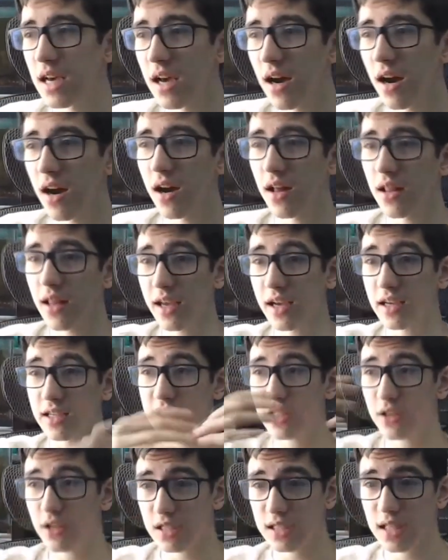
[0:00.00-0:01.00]
like a
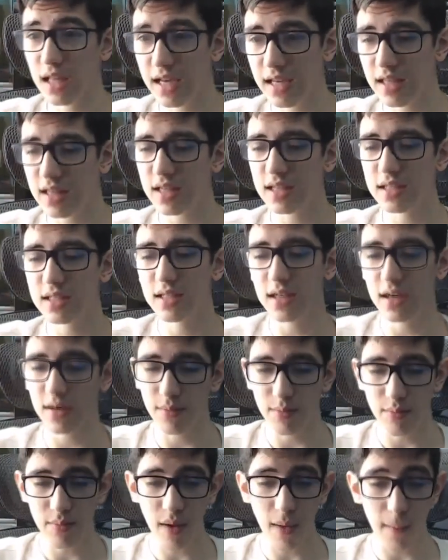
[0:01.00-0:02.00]
series like this,
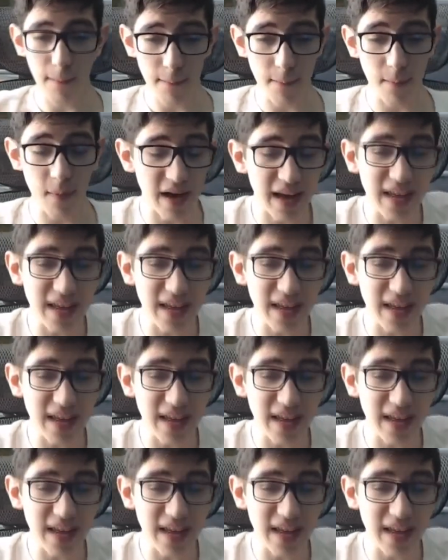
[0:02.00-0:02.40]
of